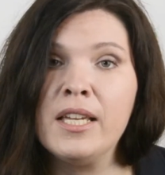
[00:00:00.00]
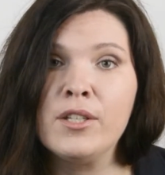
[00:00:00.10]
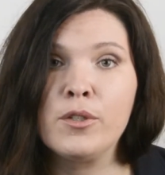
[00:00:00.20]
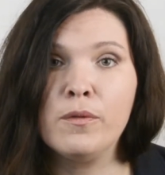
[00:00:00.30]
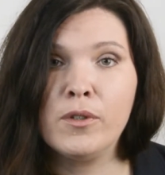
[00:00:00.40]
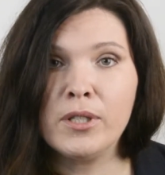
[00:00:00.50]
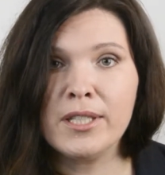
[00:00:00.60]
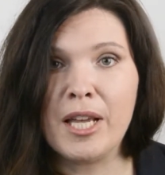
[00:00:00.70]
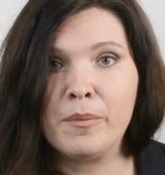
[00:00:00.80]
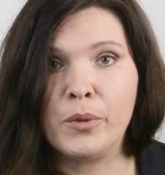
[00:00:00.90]
So for
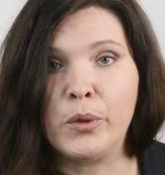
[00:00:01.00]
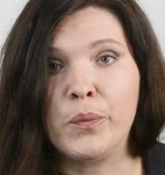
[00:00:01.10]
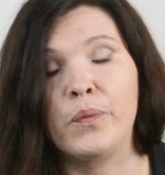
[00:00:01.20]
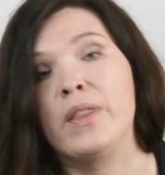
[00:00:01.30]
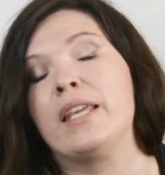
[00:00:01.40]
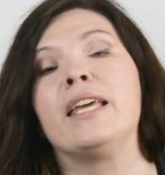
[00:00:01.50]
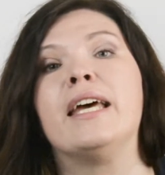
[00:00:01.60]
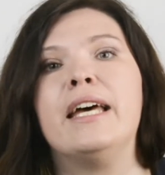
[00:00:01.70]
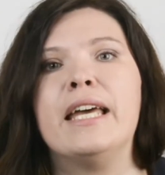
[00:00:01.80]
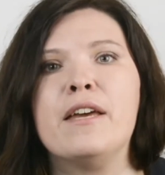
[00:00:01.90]
example,
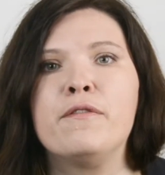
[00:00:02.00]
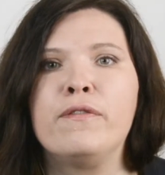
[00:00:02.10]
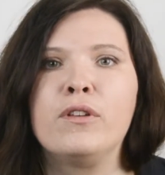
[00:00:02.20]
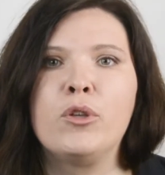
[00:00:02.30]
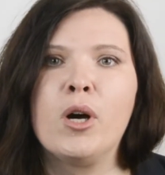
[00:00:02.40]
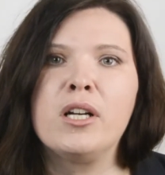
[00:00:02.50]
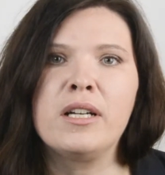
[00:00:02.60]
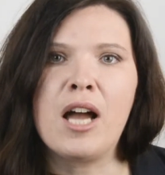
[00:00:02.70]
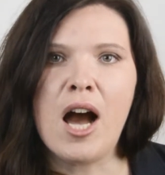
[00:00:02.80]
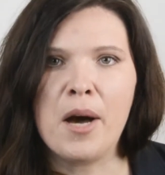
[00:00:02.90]
if you are
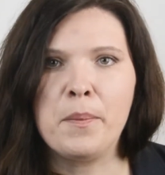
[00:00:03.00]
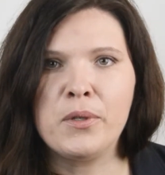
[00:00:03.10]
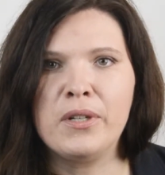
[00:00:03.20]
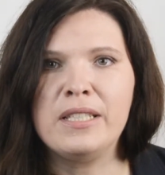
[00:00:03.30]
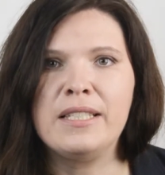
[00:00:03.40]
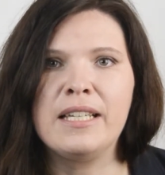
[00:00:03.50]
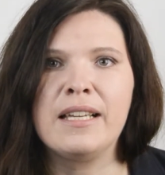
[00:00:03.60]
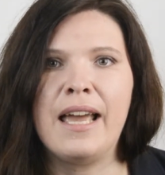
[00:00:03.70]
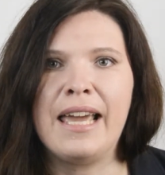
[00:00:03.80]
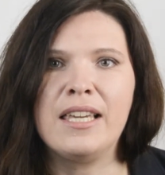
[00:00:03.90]
operating
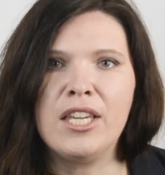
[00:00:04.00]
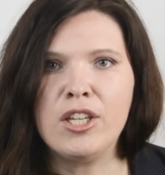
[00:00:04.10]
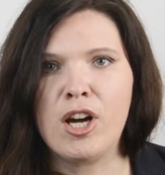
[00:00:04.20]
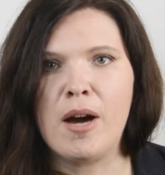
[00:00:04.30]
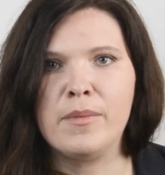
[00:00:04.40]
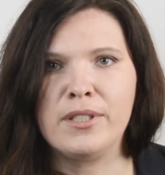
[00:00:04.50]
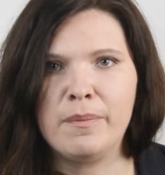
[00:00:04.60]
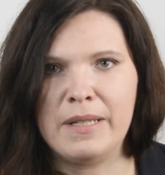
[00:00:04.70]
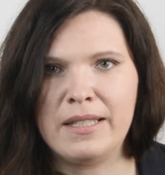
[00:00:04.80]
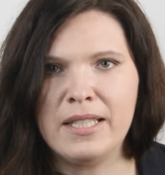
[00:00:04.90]
an e-commerce
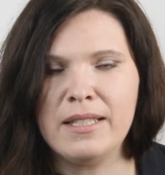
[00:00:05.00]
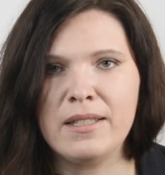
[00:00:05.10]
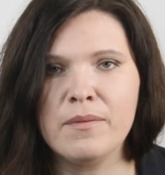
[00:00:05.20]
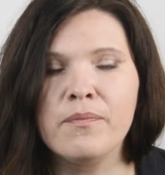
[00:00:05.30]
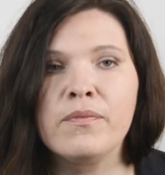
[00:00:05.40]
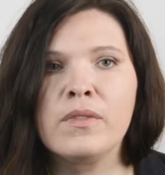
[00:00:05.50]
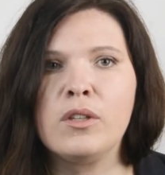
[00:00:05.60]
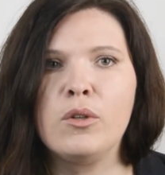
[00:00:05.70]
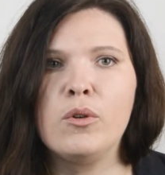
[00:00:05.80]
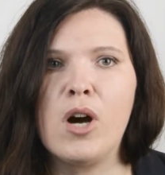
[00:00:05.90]
business,
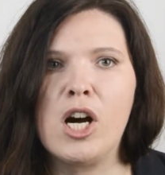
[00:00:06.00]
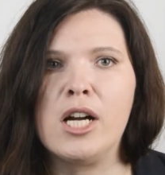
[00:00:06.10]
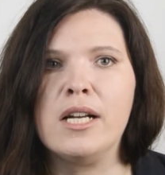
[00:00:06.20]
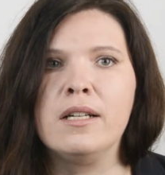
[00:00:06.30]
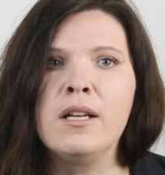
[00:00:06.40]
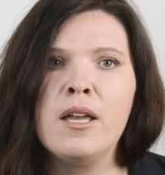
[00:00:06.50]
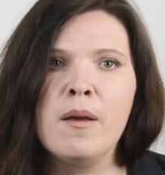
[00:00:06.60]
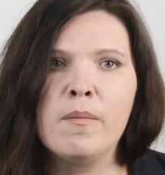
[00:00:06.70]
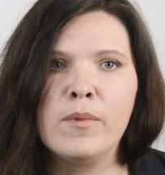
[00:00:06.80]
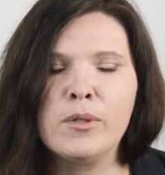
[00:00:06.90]
you are
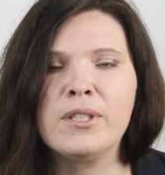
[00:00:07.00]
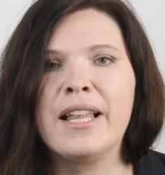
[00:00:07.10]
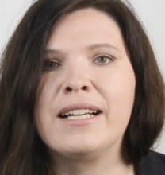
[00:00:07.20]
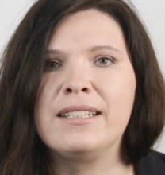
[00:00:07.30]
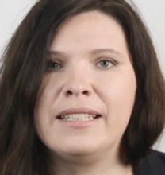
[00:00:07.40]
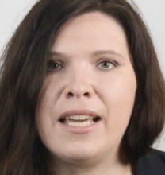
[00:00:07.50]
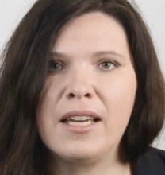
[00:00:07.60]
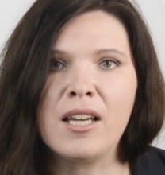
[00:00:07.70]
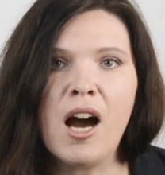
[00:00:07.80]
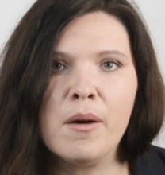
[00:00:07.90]
most likely a
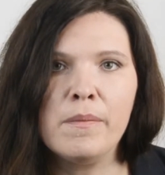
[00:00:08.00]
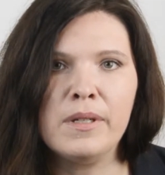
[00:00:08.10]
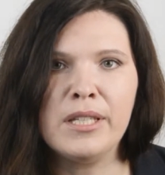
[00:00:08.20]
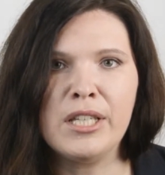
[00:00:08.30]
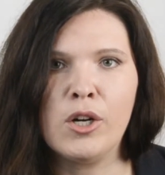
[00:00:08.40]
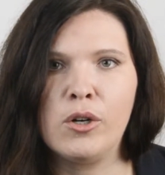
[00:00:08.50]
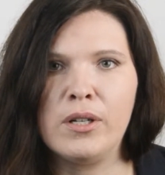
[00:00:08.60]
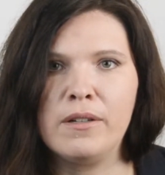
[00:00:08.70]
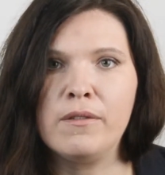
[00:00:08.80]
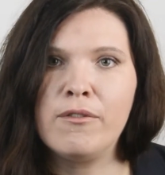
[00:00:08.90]
company or
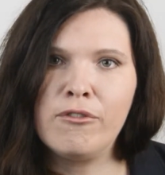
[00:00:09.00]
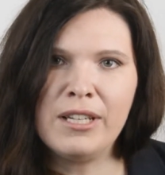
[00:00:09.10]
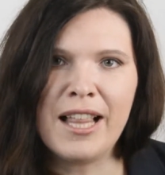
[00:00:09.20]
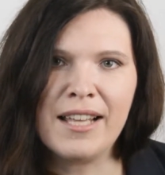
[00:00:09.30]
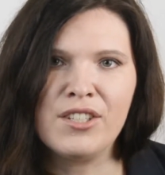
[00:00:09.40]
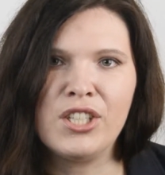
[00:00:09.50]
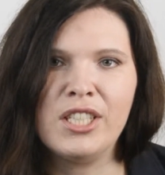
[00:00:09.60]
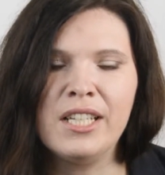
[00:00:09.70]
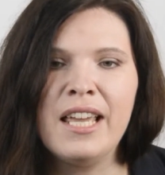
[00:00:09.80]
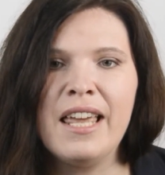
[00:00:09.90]
a freelancer
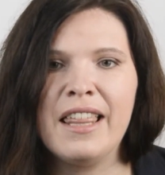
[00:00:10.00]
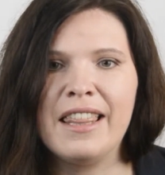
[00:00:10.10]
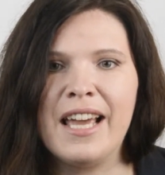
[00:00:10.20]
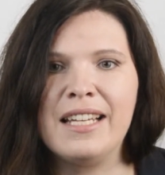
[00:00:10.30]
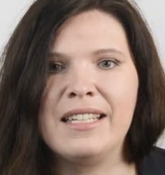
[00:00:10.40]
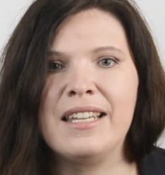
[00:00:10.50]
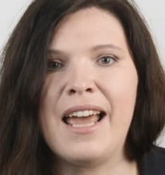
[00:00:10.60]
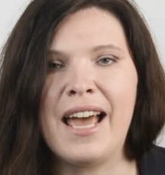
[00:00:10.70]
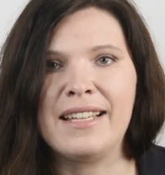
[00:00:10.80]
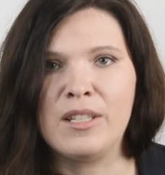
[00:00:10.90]
that
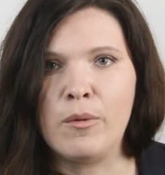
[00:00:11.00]
has a